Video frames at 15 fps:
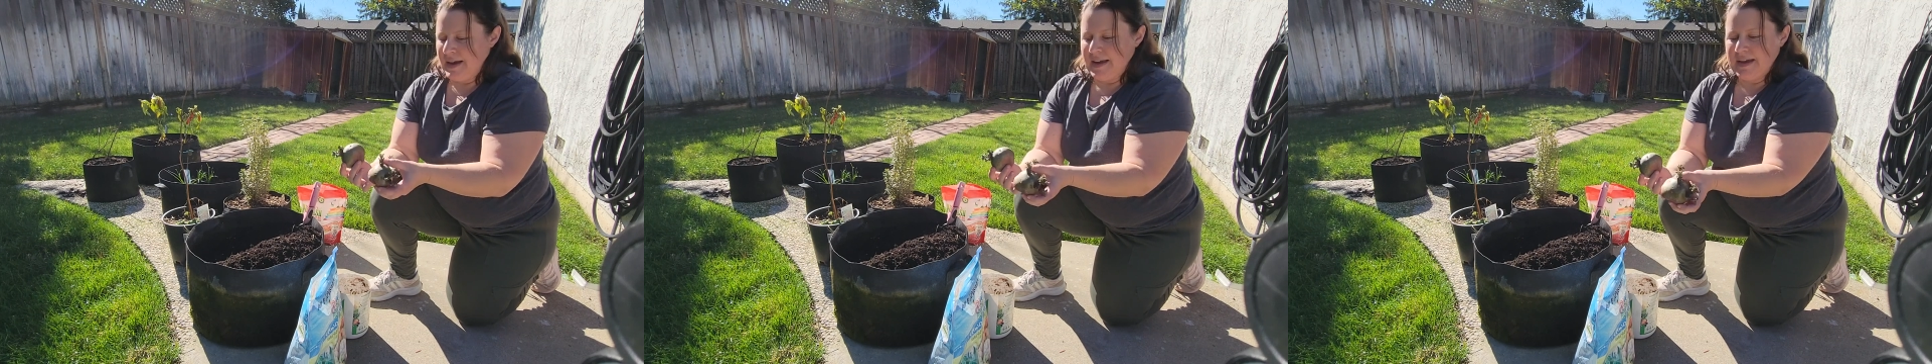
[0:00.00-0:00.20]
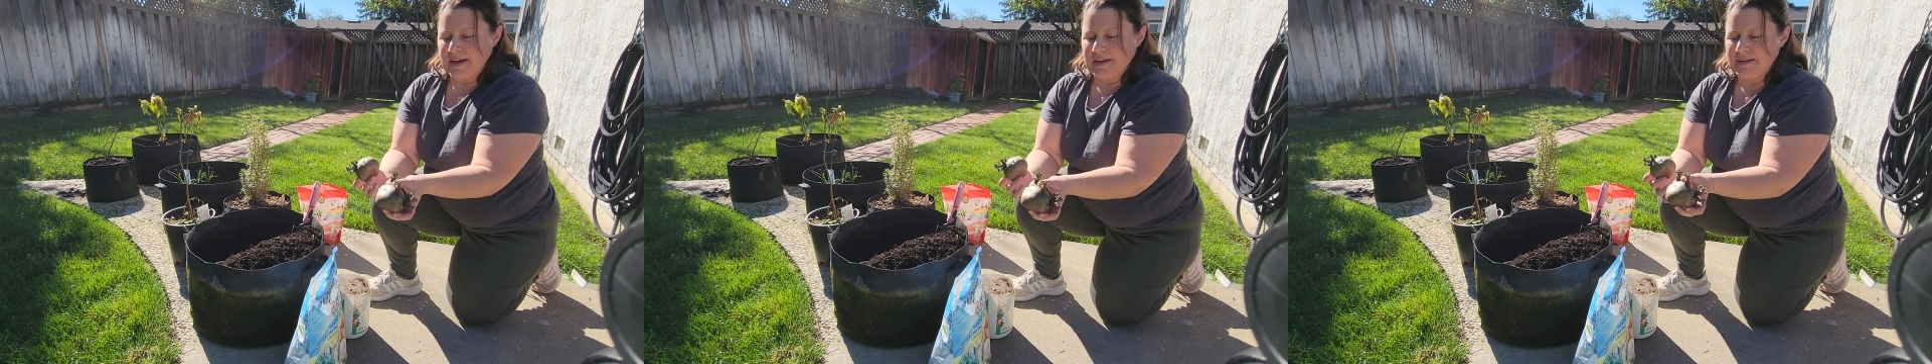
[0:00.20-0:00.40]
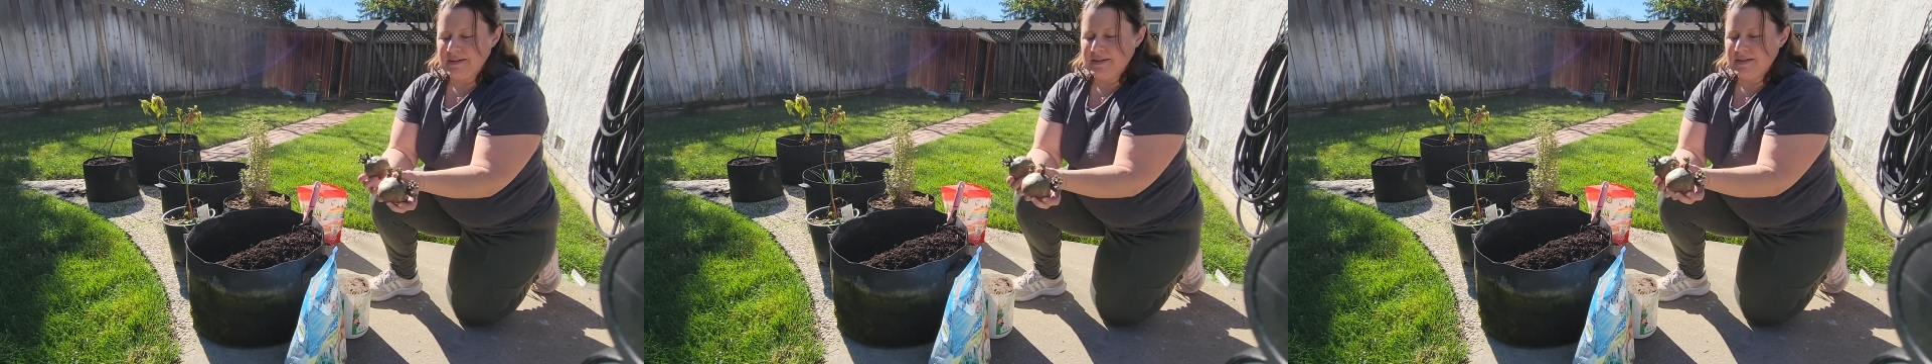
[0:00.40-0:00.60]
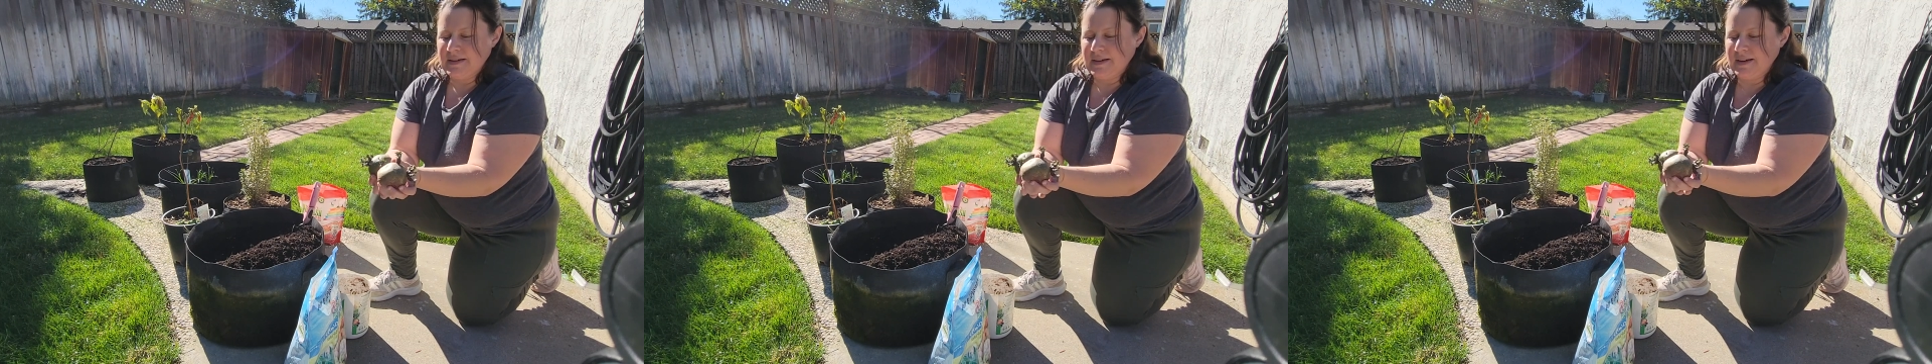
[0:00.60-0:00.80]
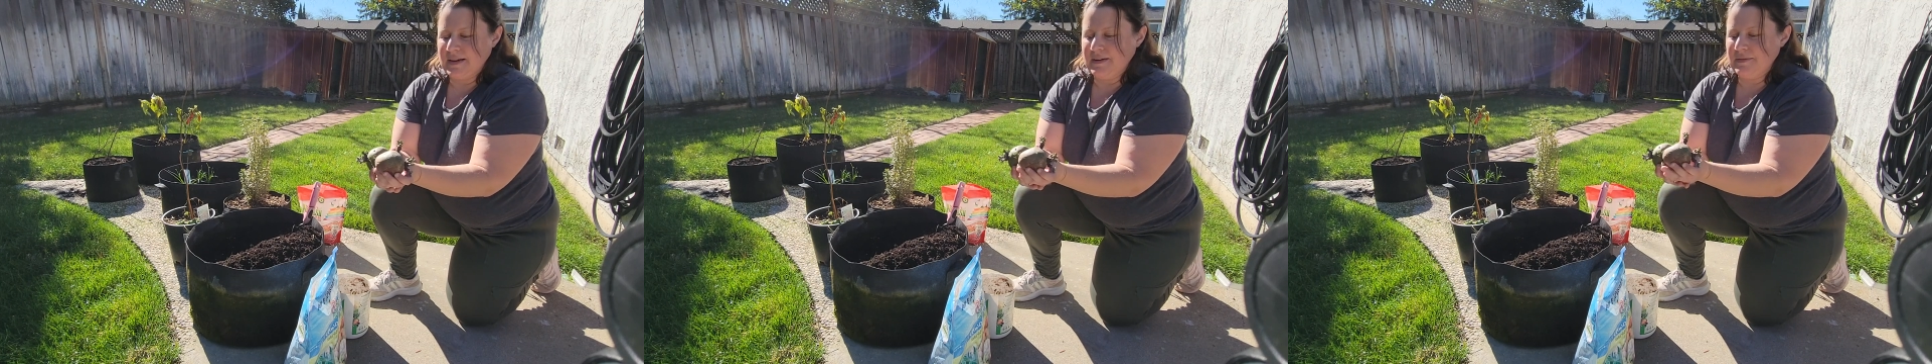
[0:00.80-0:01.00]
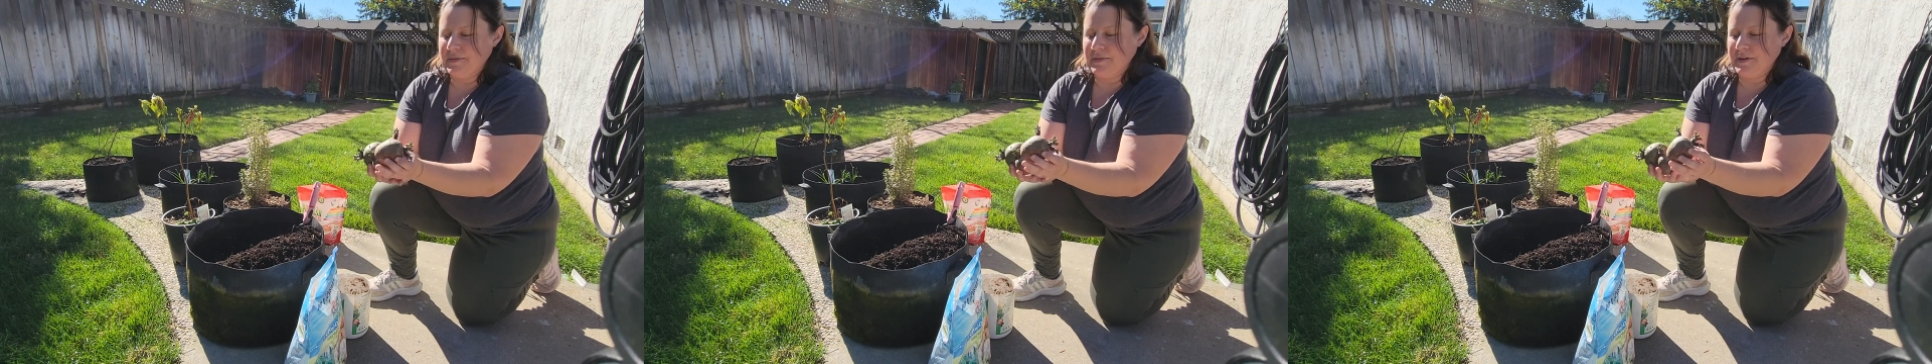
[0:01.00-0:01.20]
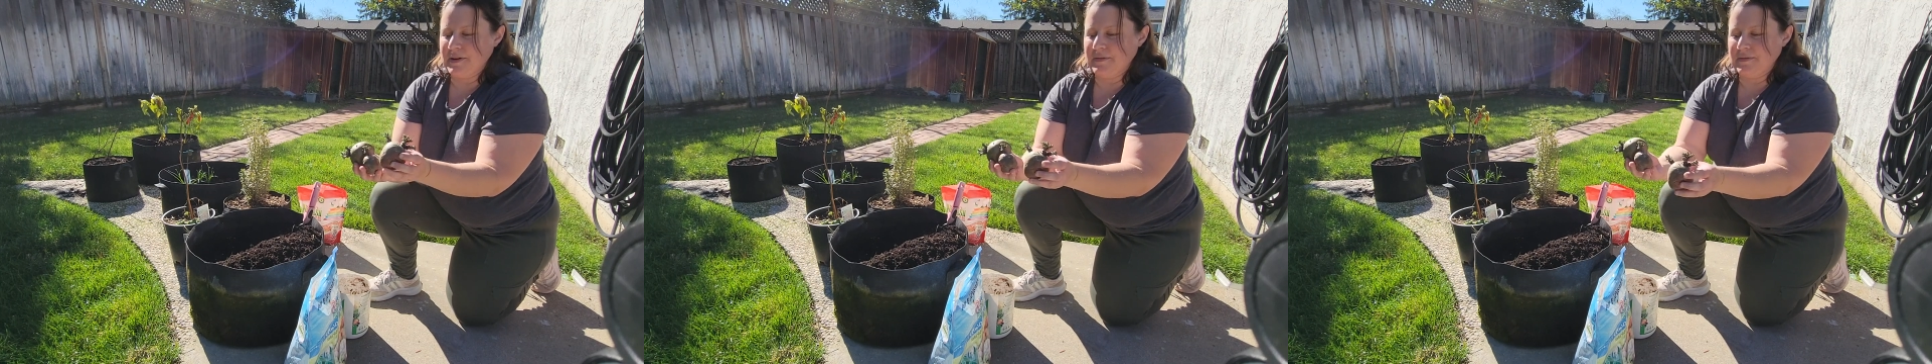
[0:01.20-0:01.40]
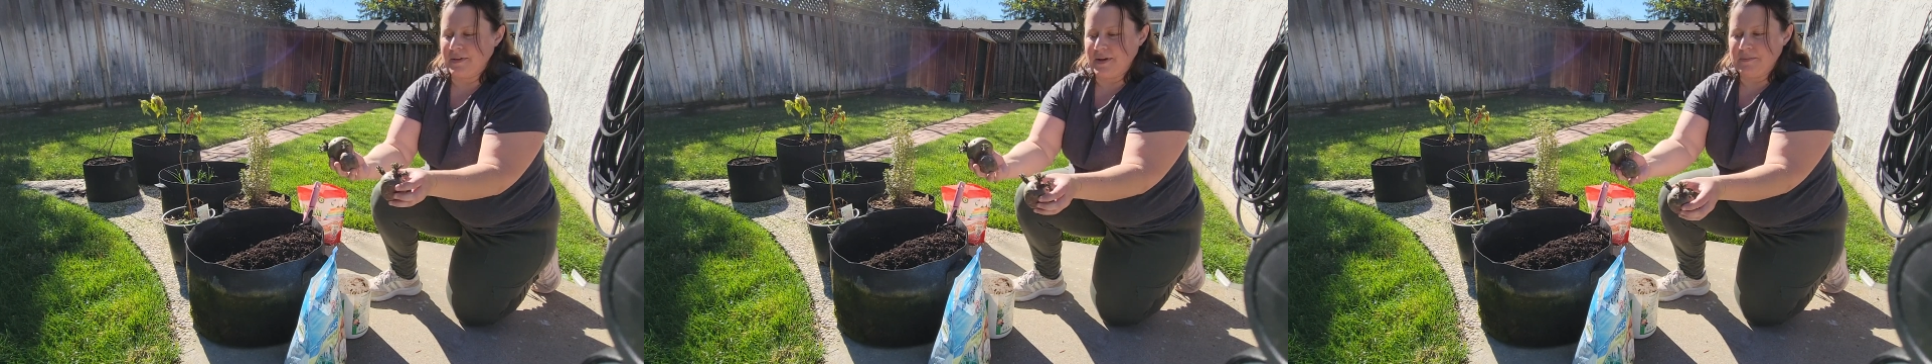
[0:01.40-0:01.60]
and I have 3
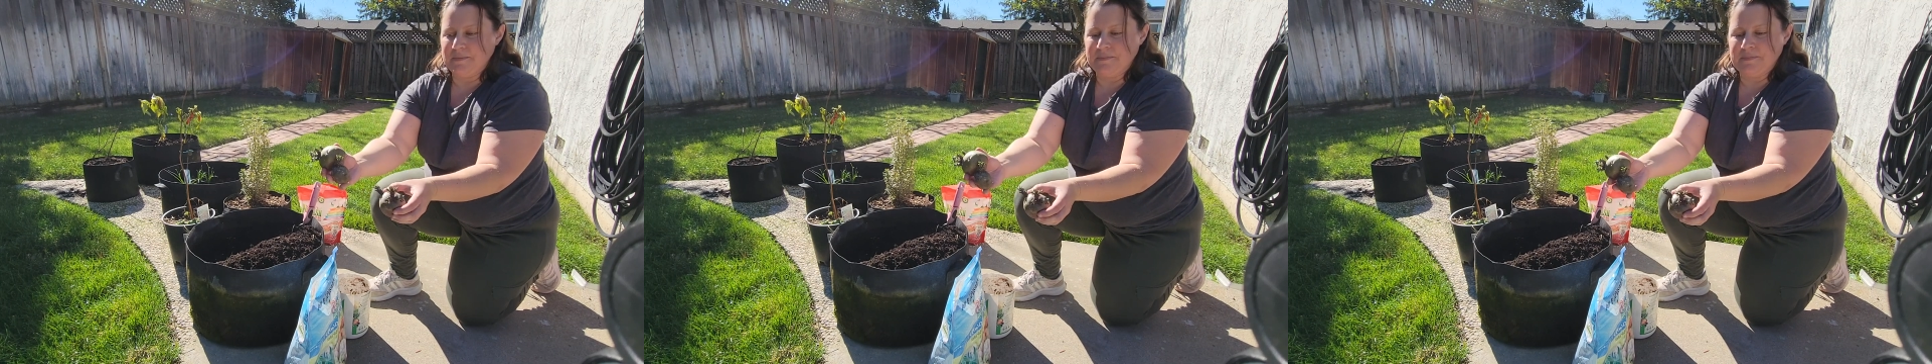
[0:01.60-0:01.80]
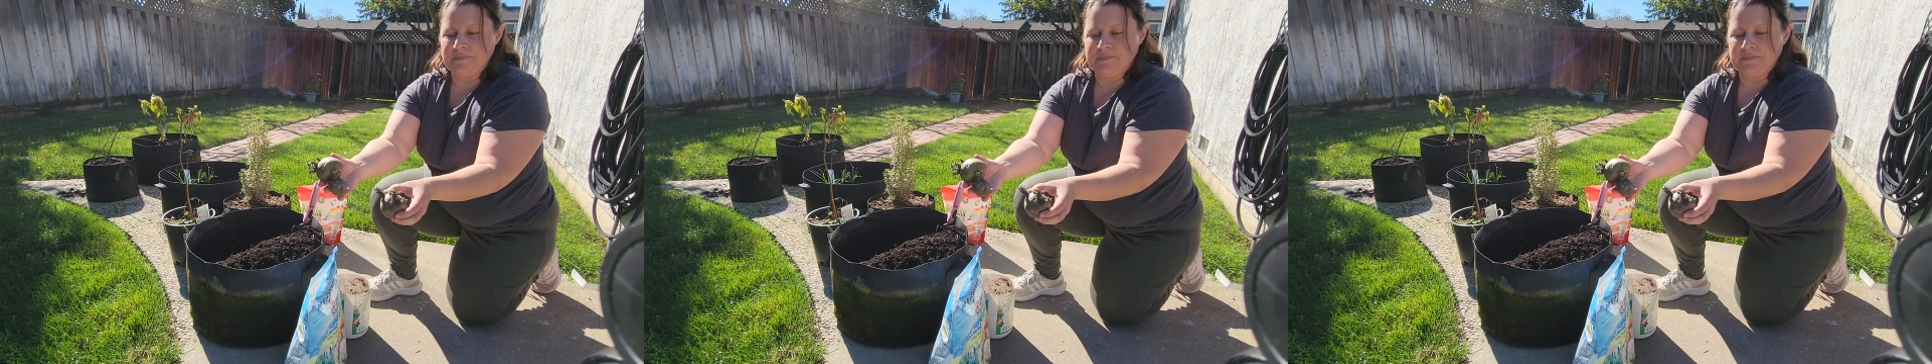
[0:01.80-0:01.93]
of them.